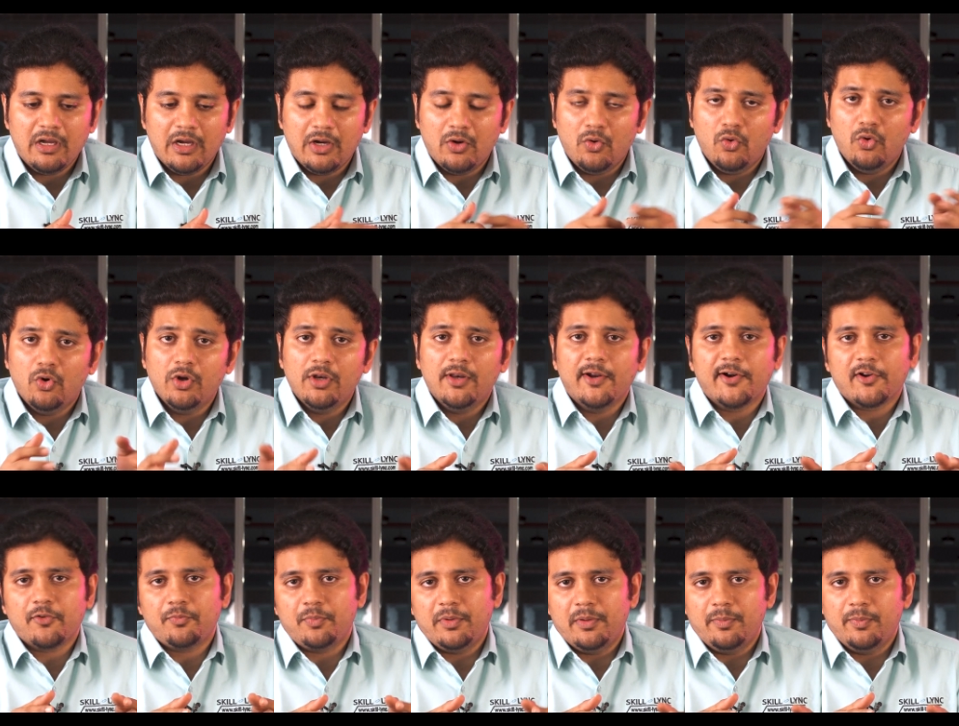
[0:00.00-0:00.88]
a whole
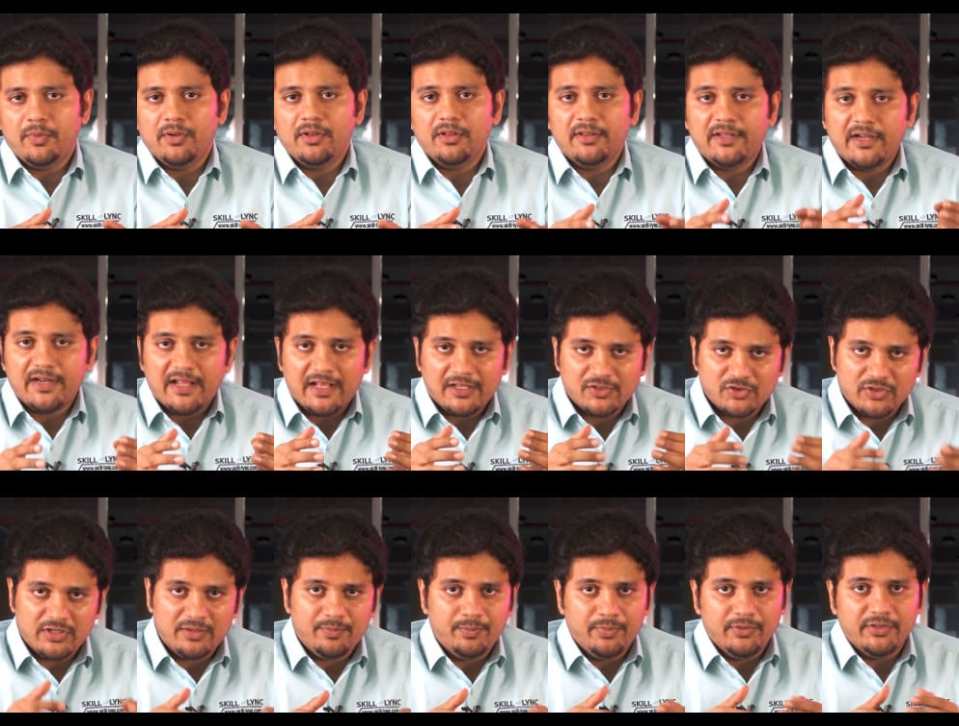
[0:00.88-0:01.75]
lot of people that
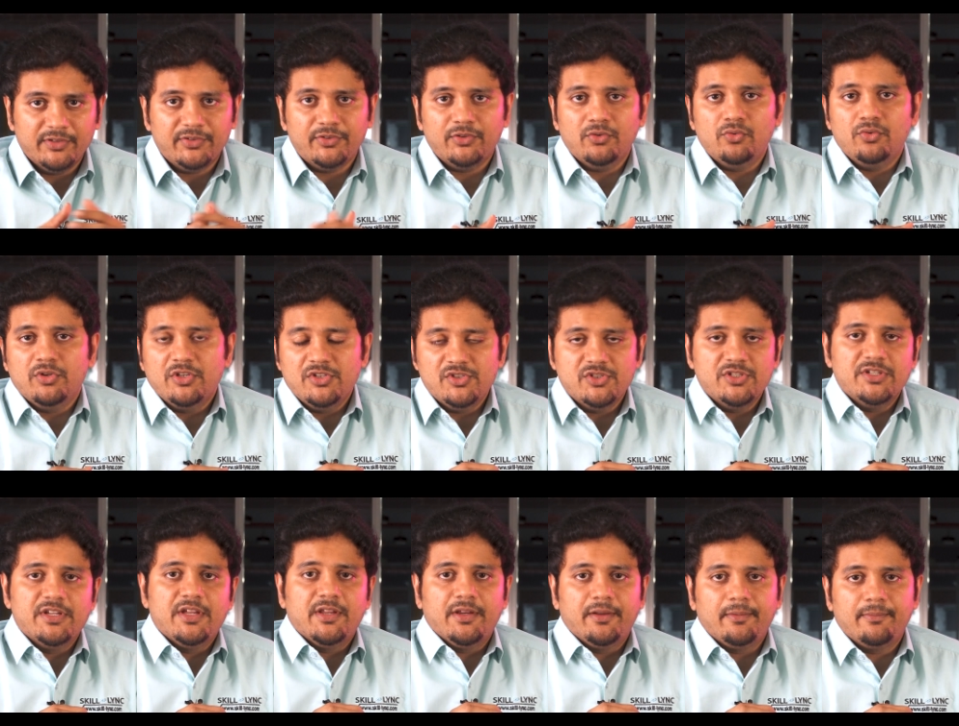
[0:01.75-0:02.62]
actually pursue
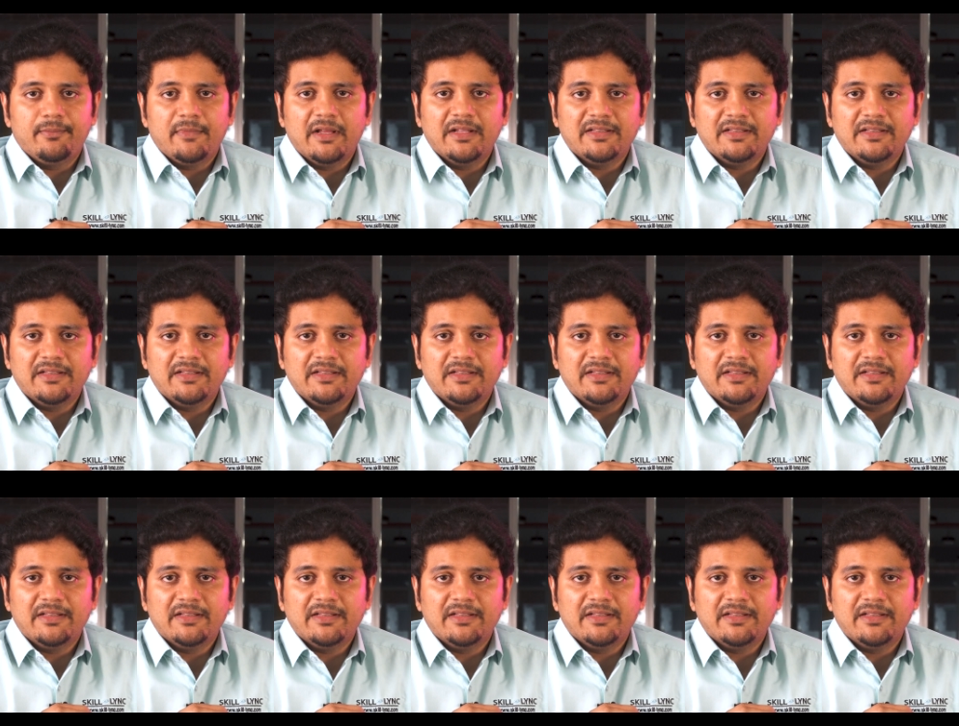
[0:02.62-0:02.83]
engineering.